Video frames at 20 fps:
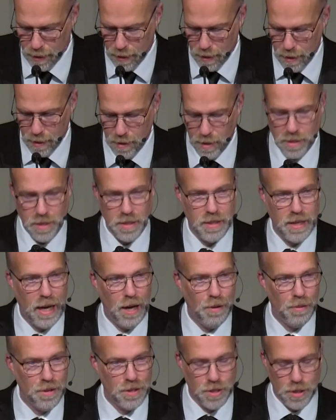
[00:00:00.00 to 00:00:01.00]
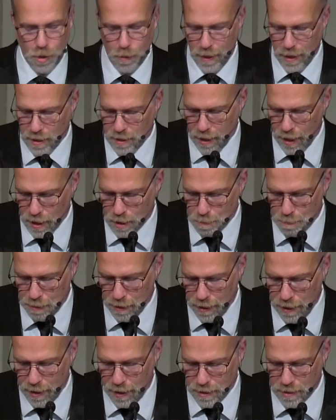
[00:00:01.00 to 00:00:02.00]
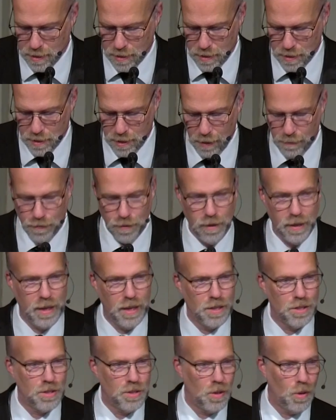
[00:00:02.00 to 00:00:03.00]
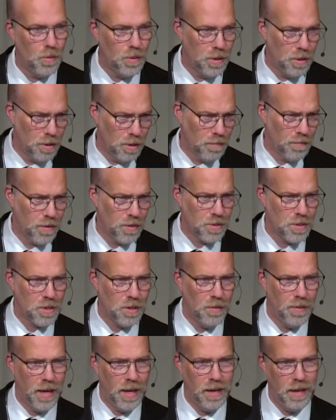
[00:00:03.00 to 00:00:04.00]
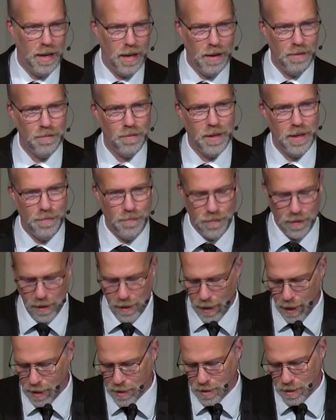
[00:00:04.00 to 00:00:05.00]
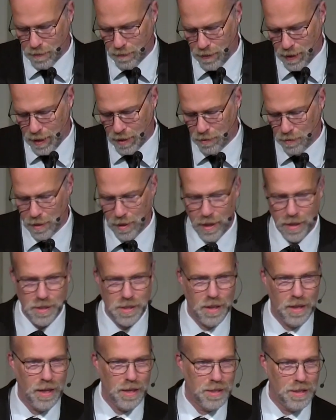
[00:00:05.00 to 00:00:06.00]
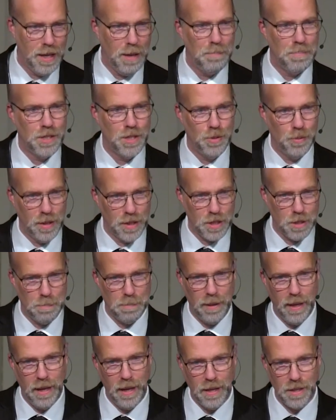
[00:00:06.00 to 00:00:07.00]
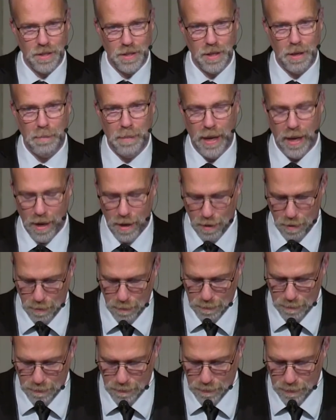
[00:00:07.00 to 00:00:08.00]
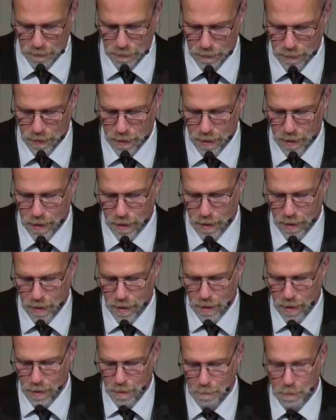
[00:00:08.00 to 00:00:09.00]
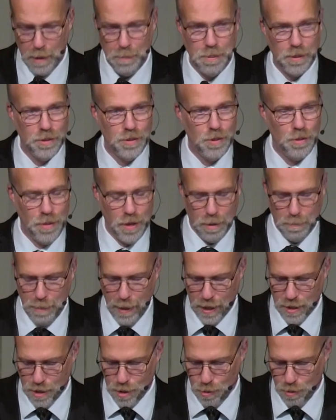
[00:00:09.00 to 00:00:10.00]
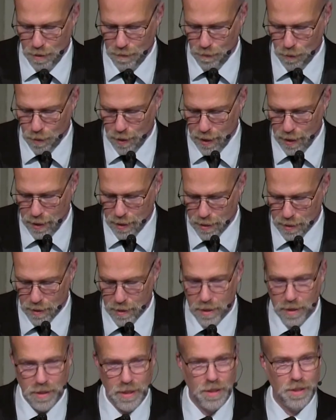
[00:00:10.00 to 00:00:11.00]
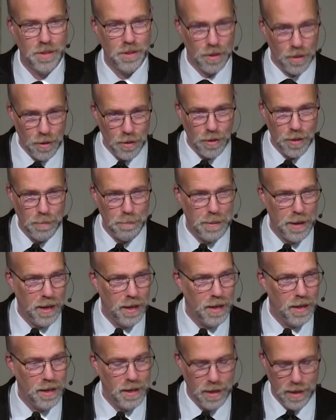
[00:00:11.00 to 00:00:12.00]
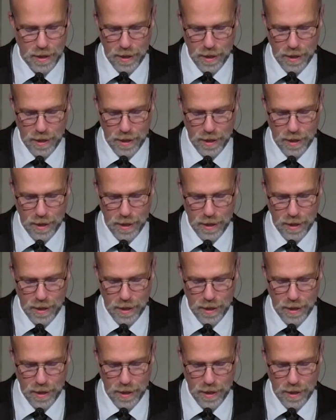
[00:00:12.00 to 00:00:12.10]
This is how the sowing takes place. Suffering is so universal that every philosophy and religion attempts to explain it somehow. People do their best to avoid it, to dull the pain,